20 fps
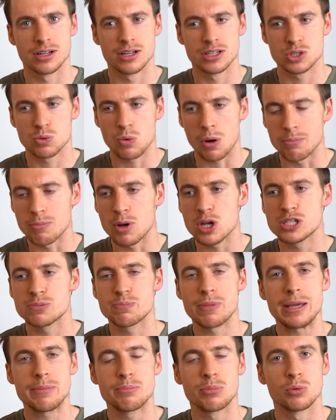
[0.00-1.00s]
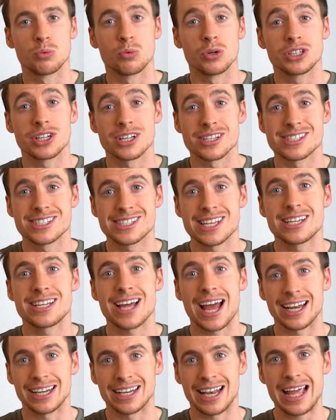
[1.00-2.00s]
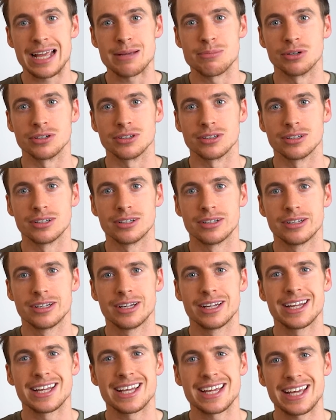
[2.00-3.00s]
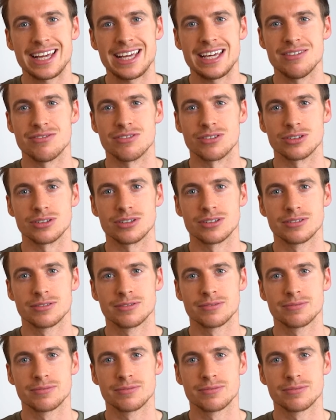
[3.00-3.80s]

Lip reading: to what most people would consider and label evil.